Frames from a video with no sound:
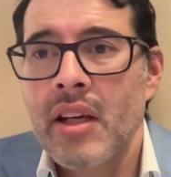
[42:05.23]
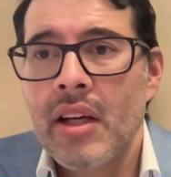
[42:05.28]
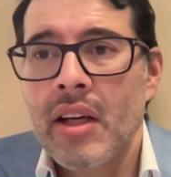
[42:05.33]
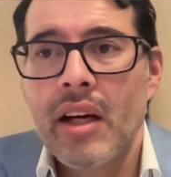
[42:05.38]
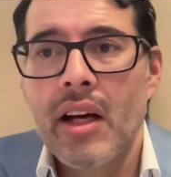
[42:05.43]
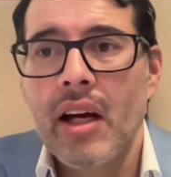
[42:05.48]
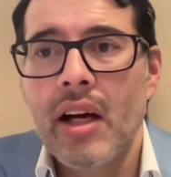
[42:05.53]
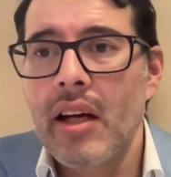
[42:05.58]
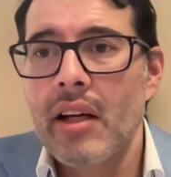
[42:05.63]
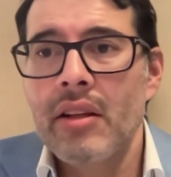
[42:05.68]

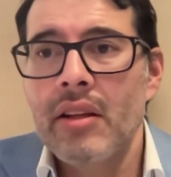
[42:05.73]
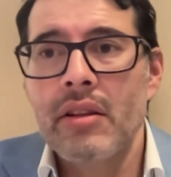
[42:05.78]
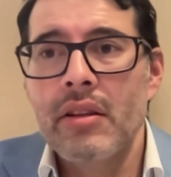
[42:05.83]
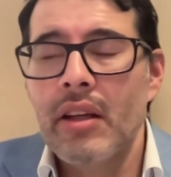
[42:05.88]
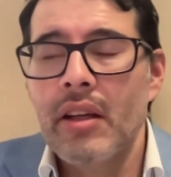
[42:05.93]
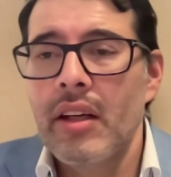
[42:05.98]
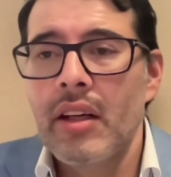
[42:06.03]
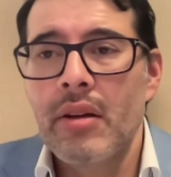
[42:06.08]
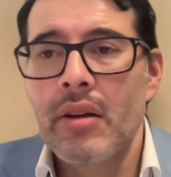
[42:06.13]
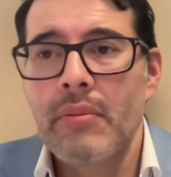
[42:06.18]
And
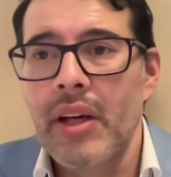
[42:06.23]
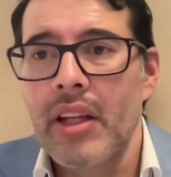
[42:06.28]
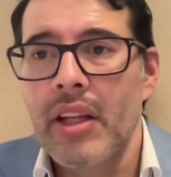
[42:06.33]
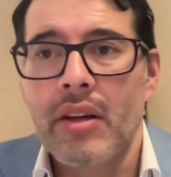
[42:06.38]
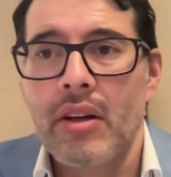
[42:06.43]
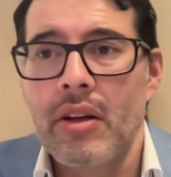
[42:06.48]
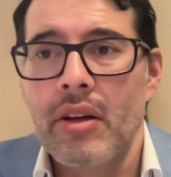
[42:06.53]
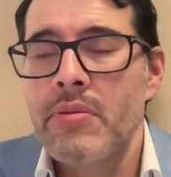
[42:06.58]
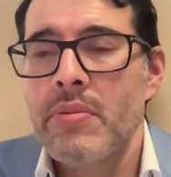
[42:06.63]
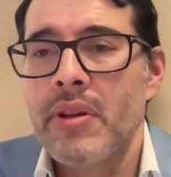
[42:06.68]
anybody that
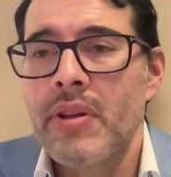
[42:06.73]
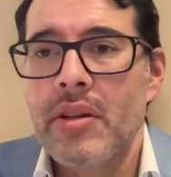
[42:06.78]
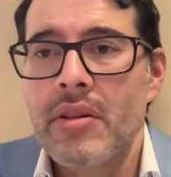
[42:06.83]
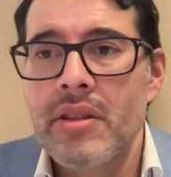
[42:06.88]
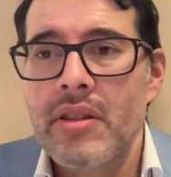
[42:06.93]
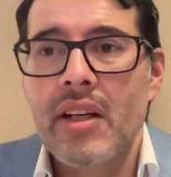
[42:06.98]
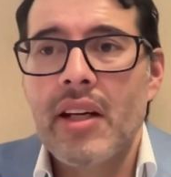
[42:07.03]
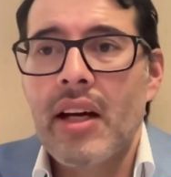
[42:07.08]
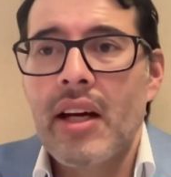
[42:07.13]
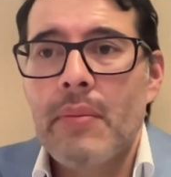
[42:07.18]
knows me knows
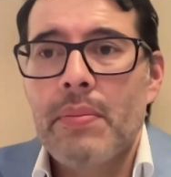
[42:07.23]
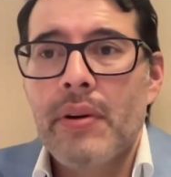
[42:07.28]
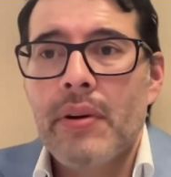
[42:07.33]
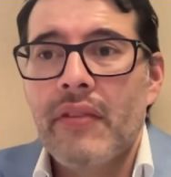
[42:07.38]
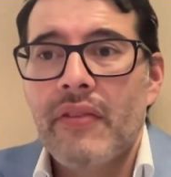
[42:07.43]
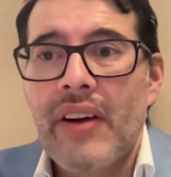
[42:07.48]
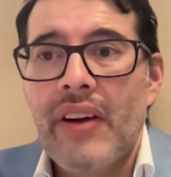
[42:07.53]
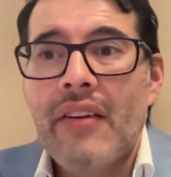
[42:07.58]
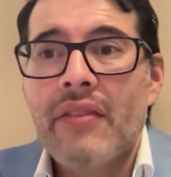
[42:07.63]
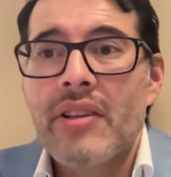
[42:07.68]
that I operate
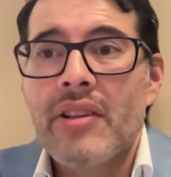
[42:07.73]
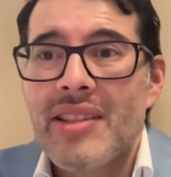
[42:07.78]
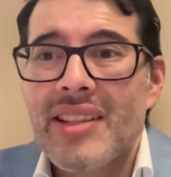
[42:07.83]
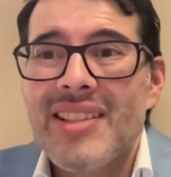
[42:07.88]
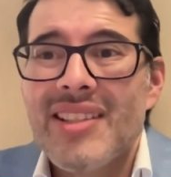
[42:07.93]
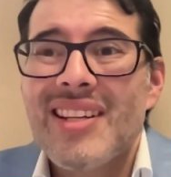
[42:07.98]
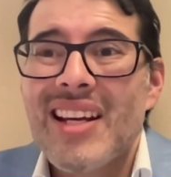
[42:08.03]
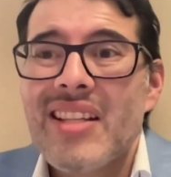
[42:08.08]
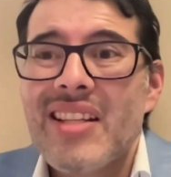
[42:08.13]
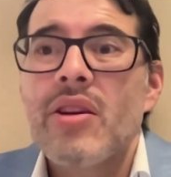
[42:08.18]
5 or
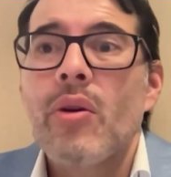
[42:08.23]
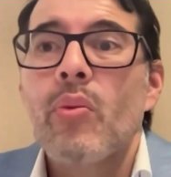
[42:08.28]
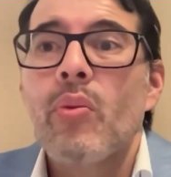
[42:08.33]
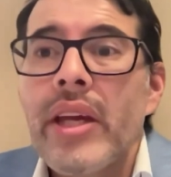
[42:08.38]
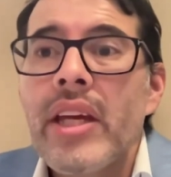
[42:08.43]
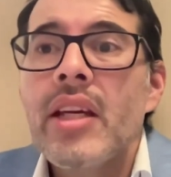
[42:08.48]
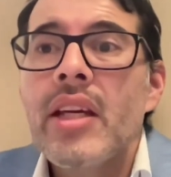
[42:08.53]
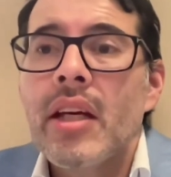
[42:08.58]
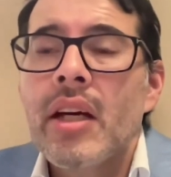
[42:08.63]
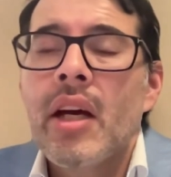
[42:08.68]
6 days a
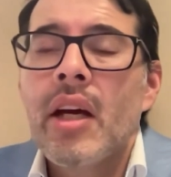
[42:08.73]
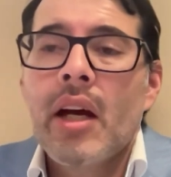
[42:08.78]
week.